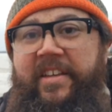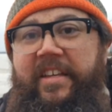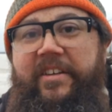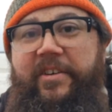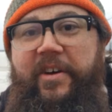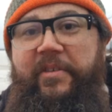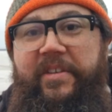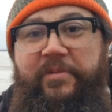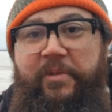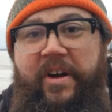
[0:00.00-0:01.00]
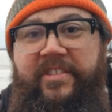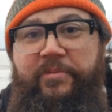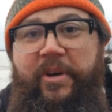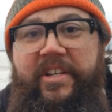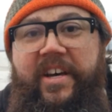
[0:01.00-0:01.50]
you know, around the rocks
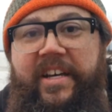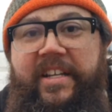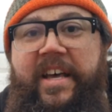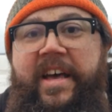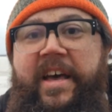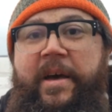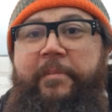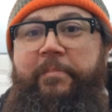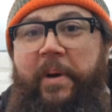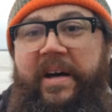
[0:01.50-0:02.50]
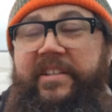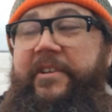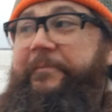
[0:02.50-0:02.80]
and whatnot. But